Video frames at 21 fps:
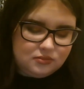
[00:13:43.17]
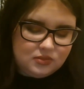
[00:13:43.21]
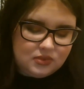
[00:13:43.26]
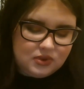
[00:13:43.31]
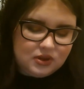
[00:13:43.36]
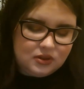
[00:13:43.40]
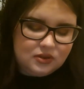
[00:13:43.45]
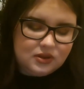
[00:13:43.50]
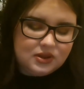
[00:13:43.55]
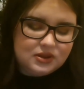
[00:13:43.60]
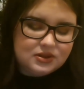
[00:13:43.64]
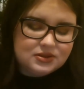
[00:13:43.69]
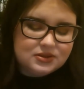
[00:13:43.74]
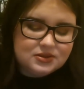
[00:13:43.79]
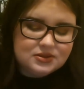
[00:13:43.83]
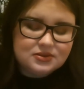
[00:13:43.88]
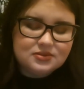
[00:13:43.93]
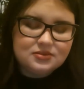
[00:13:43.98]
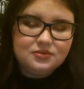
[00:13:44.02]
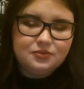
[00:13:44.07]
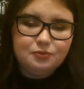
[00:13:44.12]
in
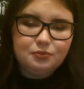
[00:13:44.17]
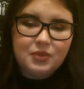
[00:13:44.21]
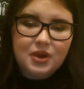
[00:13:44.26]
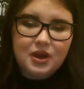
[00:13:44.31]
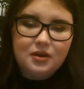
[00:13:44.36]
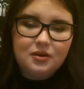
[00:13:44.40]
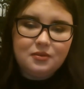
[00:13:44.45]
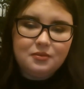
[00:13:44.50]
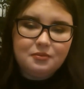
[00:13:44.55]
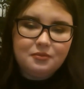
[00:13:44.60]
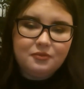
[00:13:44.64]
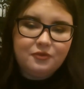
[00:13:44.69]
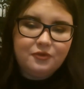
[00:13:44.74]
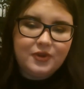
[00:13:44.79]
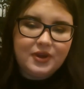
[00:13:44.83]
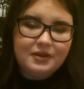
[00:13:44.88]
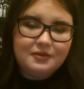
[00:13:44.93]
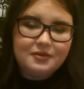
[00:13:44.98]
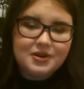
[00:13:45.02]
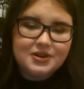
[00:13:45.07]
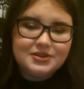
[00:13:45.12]
this
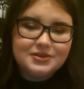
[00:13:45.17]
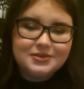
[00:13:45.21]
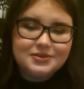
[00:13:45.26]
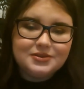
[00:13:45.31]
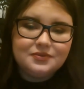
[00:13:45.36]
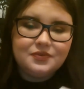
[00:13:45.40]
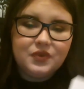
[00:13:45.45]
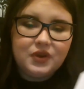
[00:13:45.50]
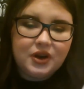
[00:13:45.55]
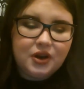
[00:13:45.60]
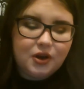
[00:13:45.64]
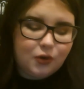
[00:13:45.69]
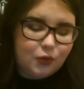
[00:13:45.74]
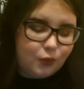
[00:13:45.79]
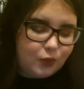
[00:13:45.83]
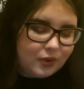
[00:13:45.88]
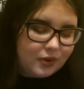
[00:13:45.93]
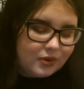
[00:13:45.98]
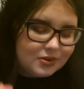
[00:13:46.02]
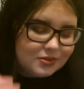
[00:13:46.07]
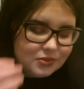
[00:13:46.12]
favorites video,
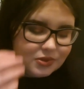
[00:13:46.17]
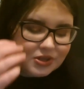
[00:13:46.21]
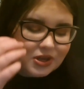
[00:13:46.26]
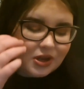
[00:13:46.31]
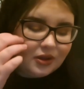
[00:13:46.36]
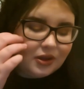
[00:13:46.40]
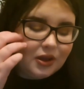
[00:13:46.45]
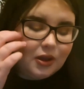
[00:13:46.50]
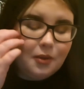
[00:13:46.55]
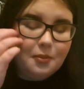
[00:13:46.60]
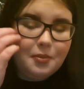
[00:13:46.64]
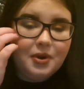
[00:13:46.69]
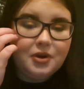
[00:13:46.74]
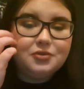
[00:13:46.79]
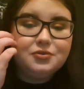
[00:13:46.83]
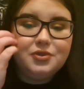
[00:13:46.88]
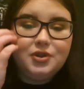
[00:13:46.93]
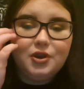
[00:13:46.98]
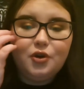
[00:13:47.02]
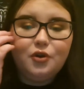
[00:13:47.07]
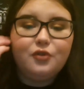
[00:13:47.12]
we're talking
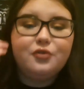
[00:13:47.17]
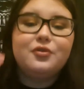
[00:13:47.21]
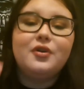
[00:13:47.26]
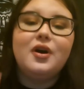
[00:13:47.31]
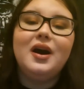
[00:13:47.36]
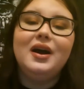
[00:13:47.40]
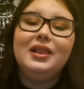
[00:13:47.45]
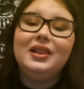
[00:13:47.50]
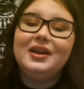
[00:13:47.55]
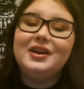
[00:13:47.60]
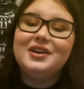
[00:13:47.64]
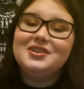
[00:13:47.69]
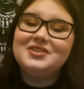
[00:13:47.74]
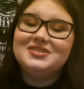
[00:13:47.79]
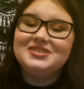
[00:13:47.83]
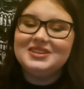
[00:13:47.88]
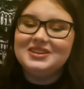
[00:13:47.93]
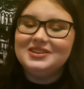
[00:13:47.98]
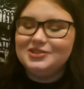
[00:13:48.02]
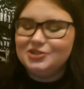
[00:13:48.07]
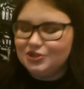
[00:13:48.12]
about the Ofra
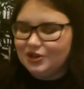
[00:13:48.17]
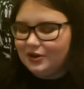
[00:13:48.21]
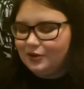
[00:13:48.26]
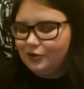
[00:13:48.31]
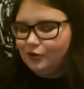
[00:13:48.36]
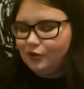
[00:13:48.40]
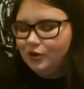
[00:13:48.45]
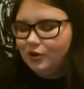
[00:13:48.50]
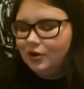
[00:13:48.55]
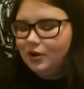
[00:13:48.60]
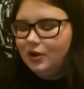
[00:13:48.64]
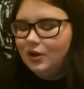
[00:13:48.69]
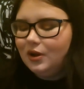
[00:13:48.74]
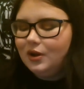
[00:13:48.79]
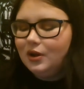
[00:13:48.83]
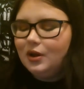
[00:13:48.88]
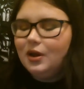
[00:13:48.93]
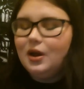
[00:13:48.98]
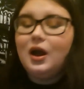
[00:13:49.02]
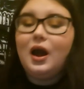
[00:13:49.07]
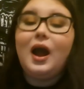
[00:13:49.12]
highlighters in general.
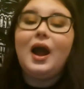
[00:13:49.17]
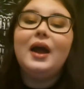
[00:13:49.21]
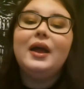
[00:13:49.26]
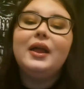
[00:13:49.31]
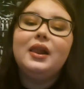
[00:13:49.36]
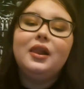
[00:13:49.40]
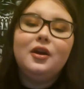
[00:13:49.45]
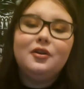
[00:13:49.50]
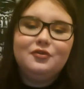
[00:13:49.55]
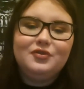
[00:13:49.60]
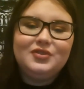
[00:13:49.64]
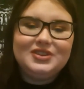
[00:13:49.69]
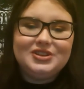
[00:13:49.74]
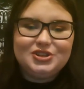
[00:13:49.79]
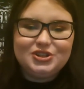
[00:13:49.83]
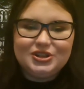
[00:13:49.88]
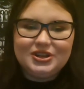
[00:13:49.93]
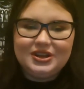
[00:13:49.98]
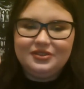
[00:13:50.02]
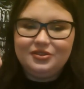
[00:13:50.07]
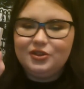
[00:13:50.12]
I love this
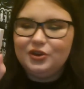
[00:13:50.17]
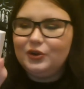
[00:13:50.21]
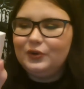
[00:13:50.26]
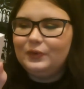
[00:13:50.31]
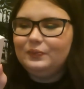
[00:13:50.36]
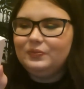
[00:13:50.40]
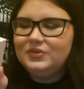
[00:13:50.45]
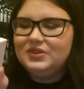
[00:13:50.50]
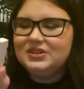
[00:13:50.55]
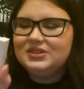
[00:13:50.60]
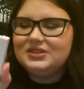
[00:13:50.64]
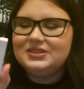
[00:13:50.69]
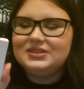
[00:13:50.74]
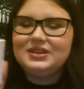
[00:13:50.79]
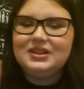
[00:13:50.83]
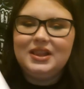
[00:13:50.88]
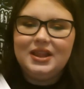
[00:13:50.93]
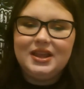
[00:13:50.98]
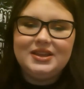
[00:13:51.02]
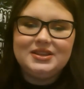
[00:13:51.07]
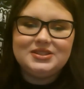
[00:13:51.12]
shade though. This is
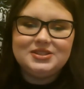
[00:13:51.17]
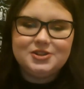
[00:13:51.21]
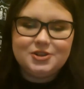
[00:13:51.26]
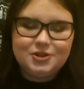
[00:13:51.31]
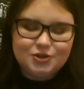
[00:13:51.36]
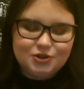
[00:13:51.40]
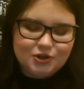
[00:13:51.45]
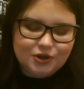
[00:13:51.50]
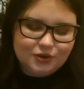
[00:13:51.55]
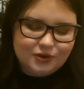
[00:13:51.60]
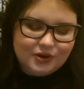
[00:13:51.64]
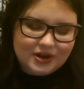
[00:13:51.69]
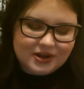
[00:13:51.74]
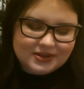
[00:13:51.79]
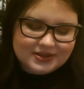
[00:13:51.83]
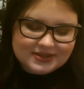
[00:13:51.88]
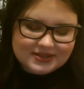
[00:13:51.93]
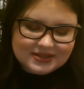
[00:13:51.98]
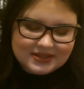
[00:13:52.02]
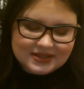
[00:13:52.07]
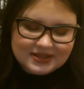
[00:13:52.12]
Glazed
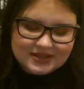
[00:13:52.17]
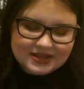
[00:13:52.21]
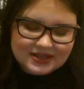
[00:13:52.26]
Donut,